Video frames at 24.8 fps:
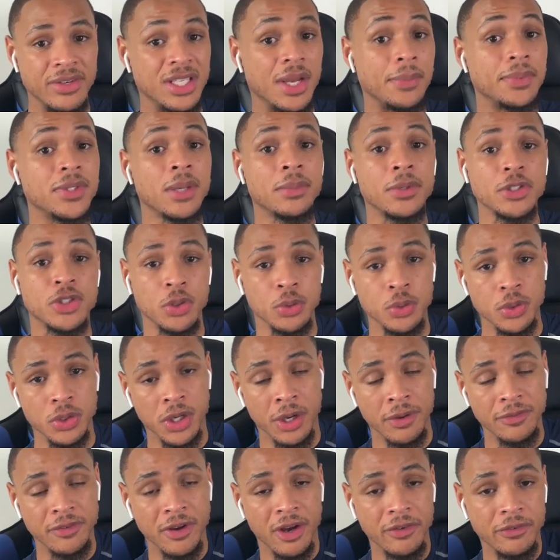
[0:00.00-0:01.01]
September
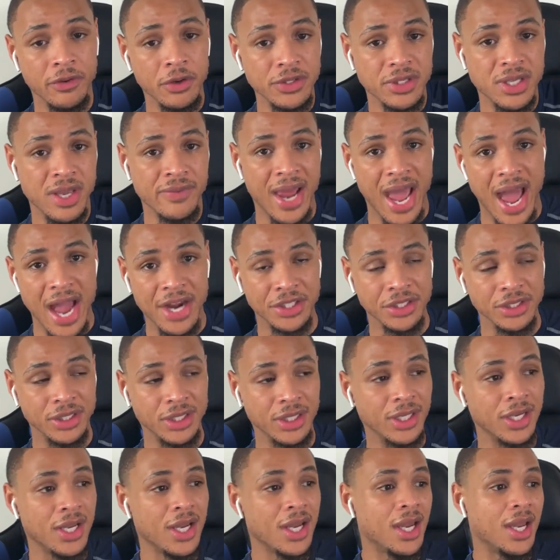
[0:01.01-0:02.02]
of 07 actually.